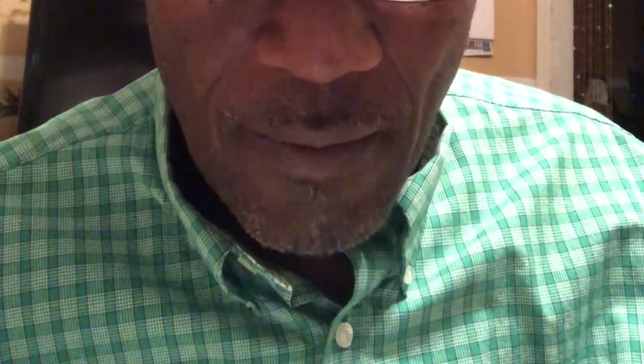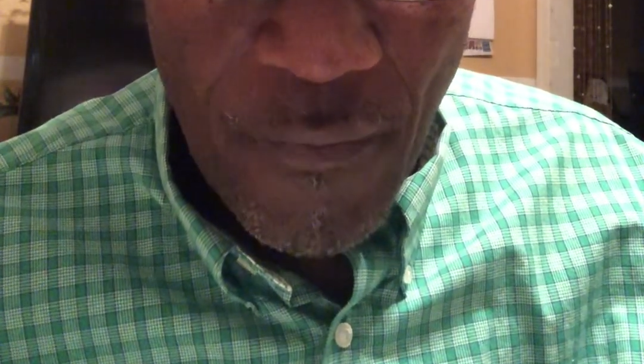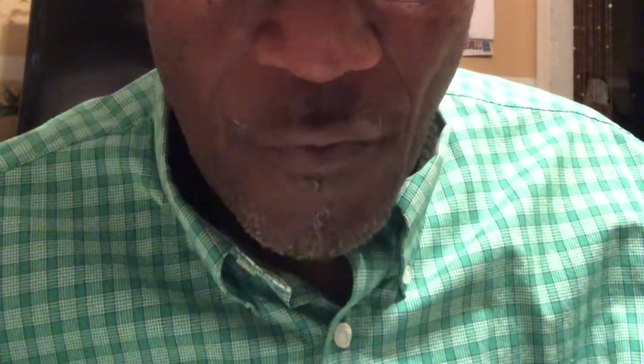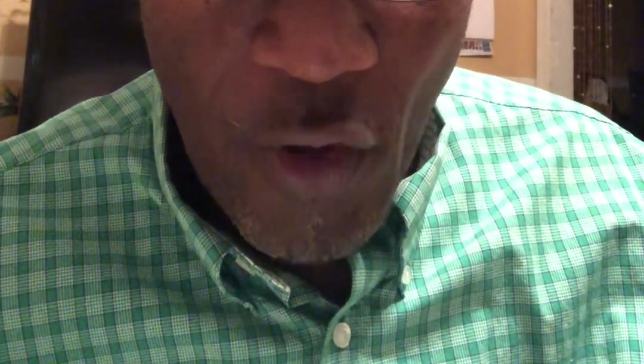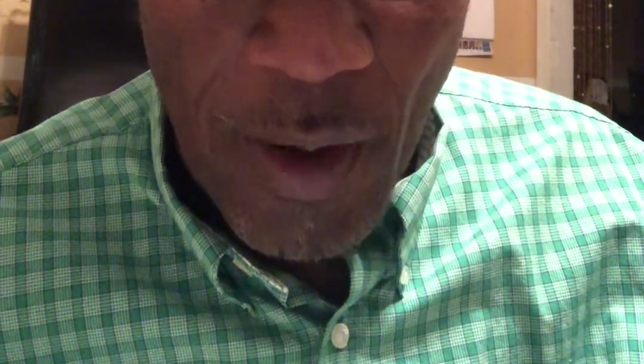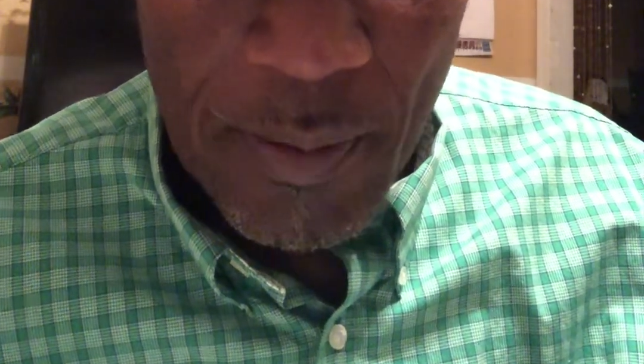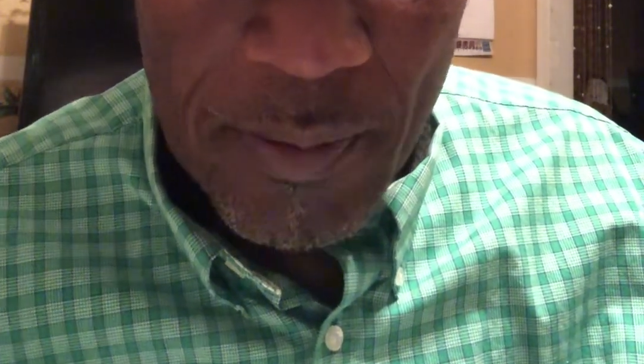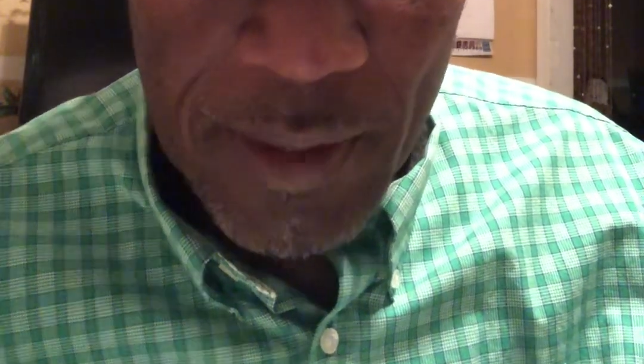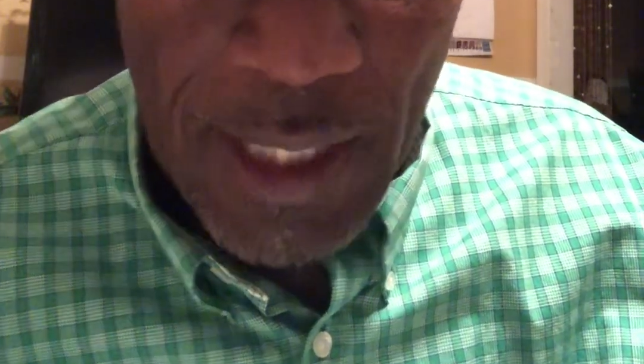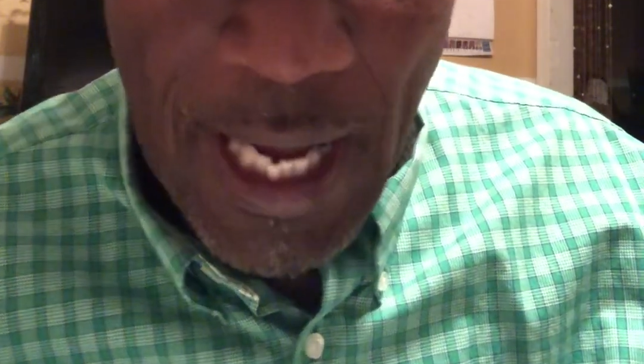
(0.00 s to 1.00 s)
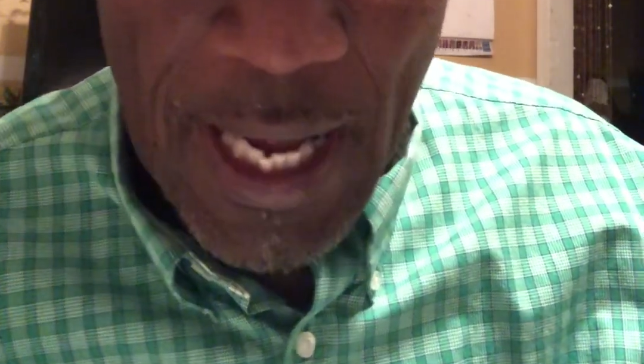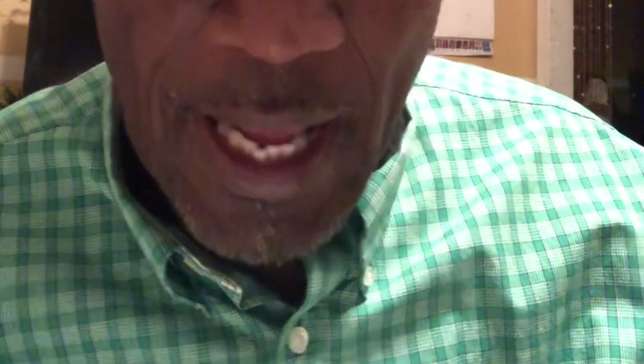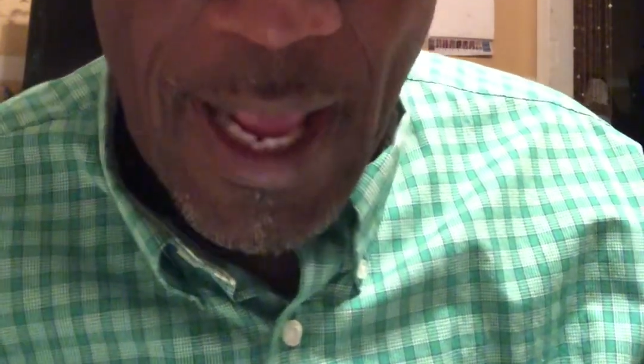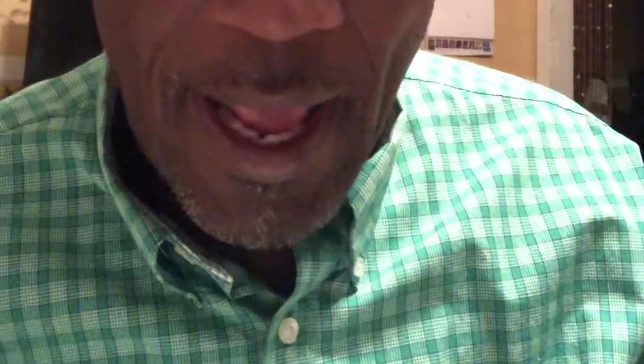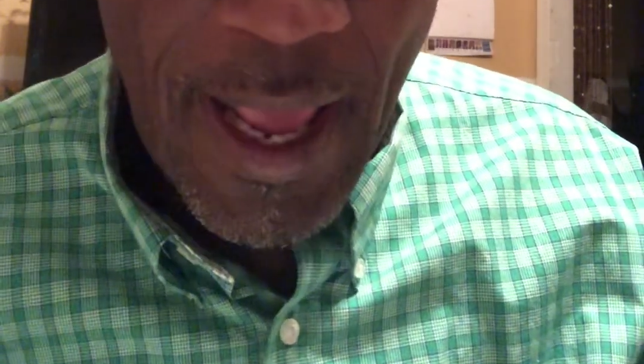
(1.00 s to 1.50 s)
from thy
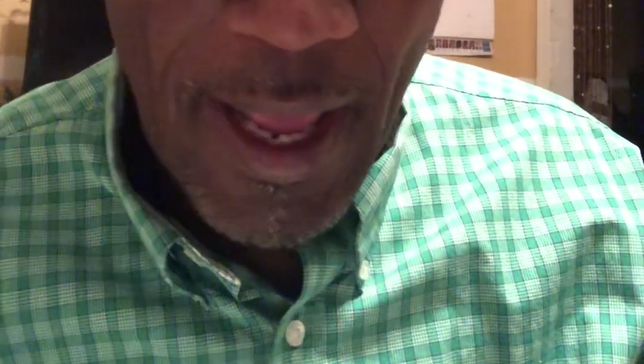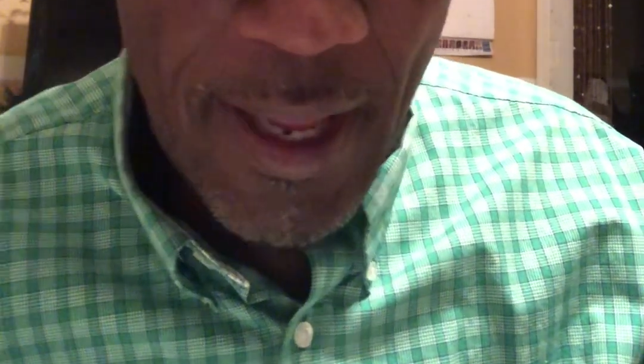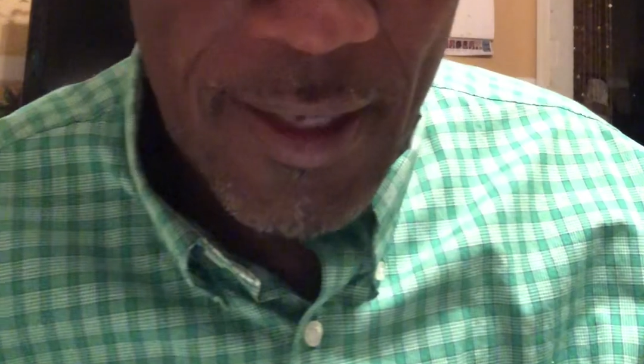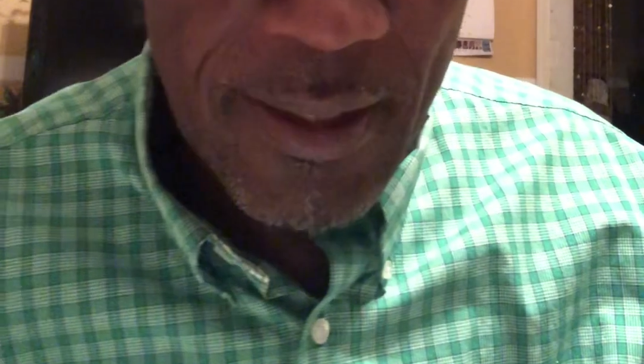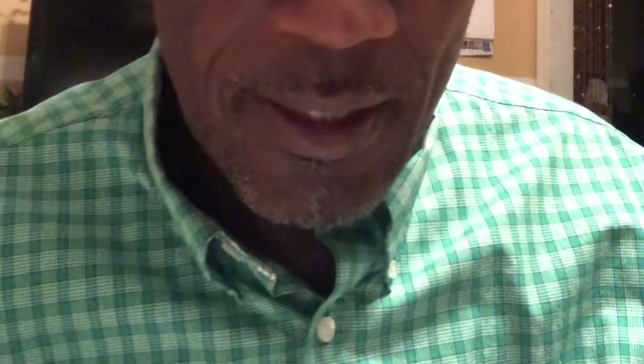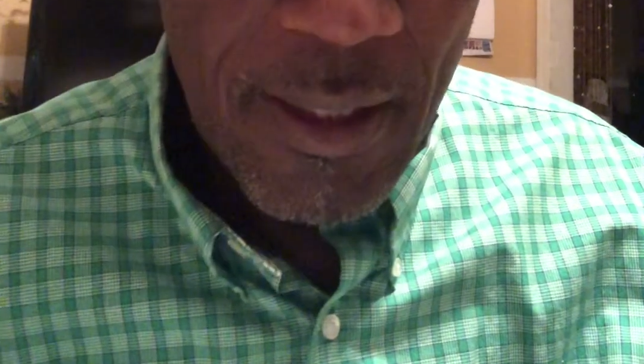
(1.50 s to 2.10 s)
hand.